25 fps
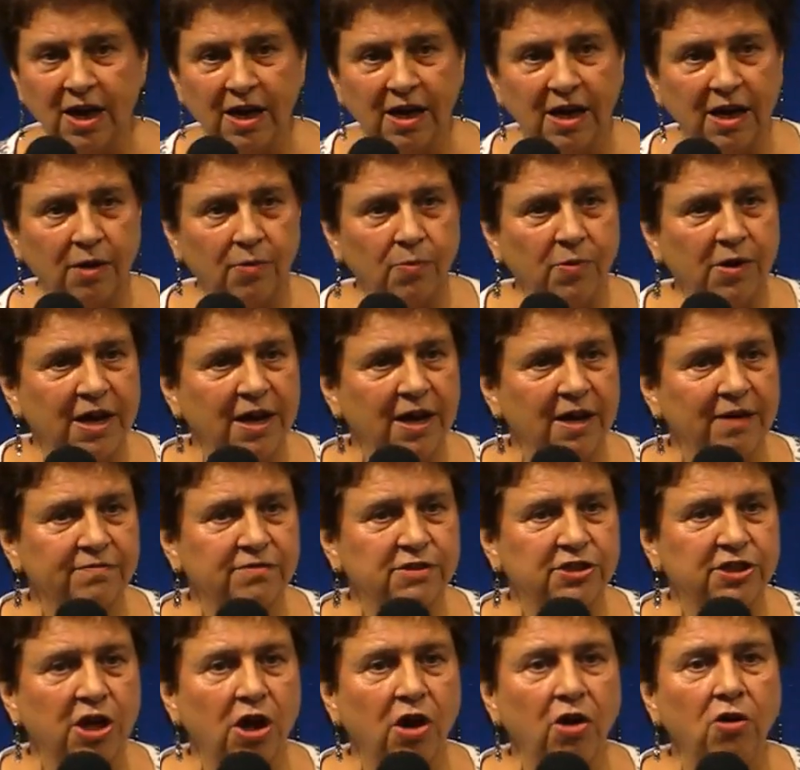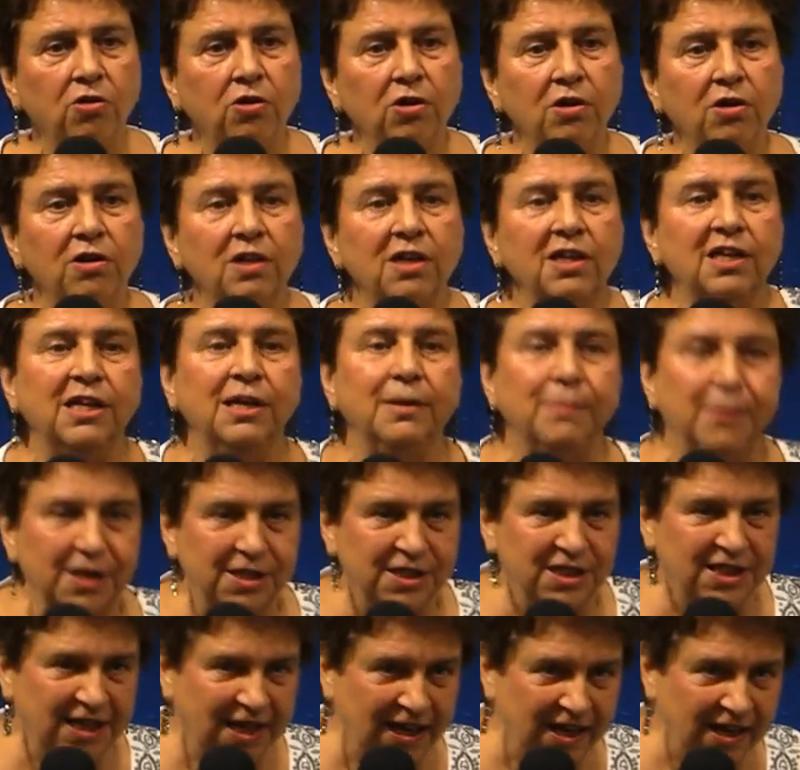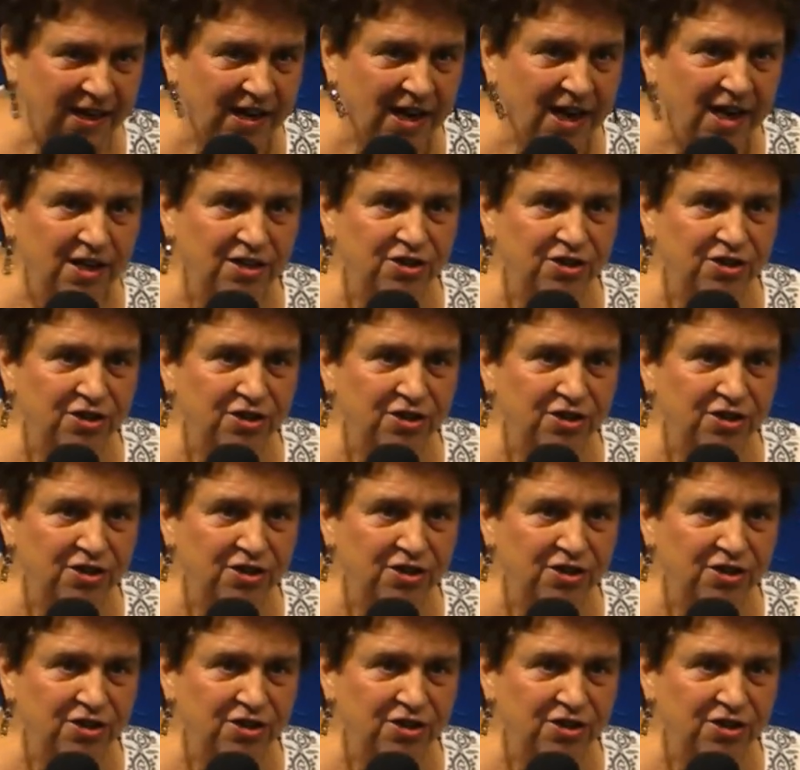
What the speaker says: And we have total liberty